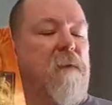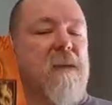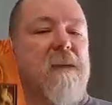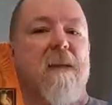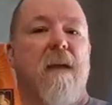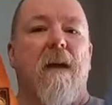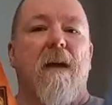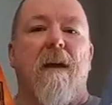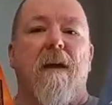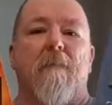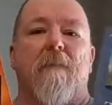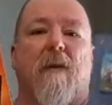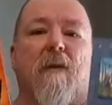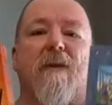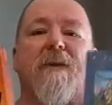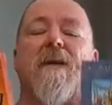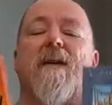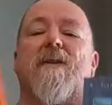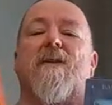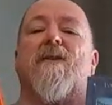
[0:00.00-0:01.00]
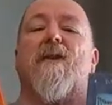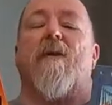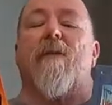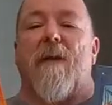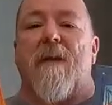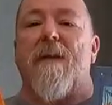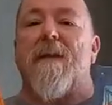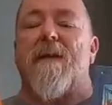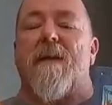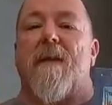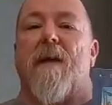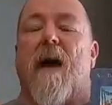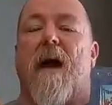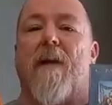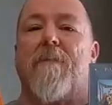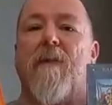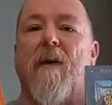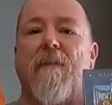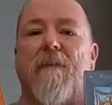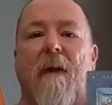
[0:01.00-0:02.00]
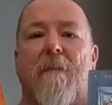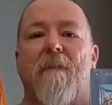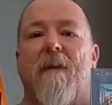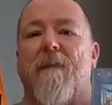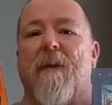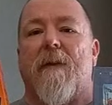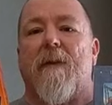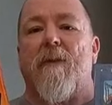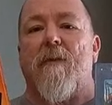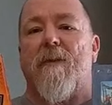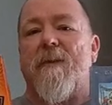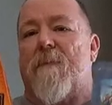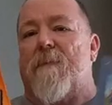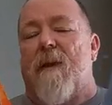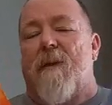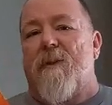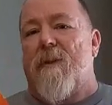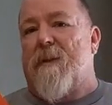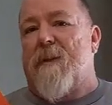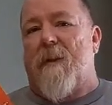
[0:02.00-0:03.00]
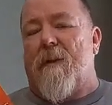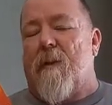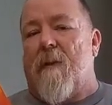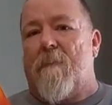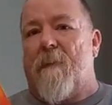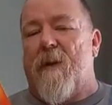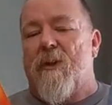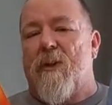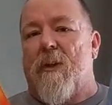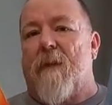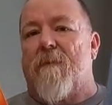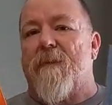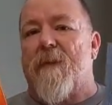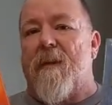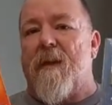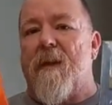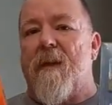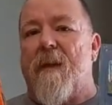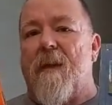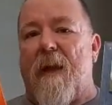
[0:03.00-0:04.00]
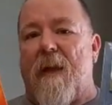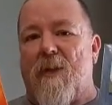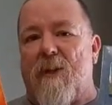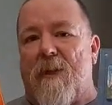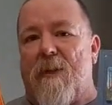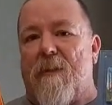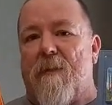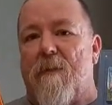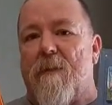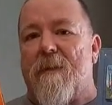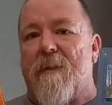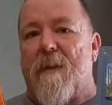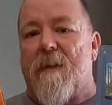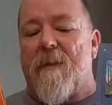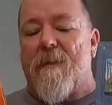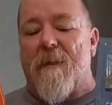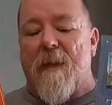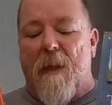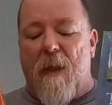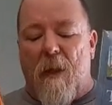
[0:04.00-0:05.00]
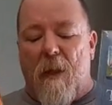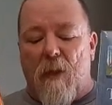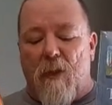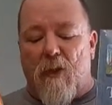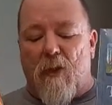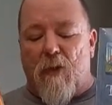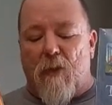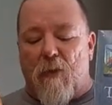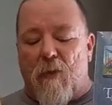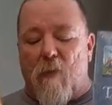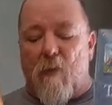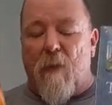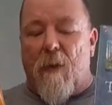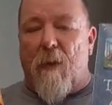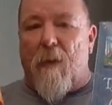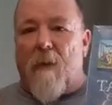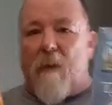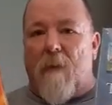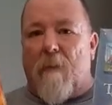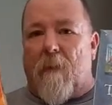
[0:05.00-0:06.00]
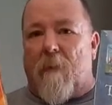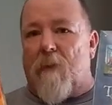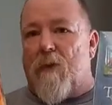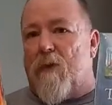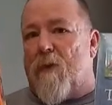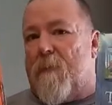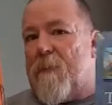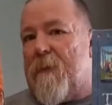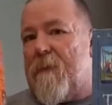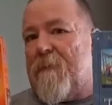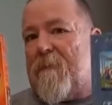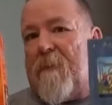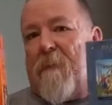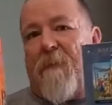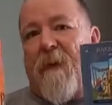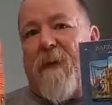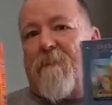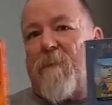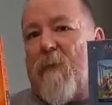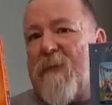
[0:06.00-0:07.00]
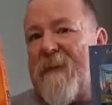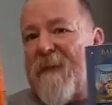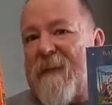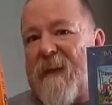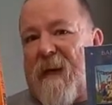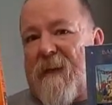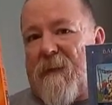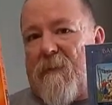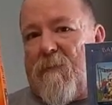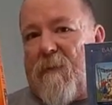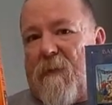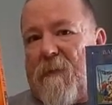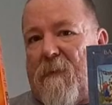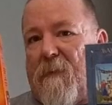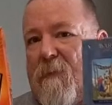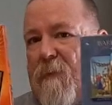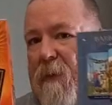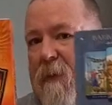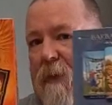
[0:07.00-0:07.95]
of these. Because they're so easy, I'm never going to use them. They're just sitting on my shelf. So he can actually use these to do a bit more study with.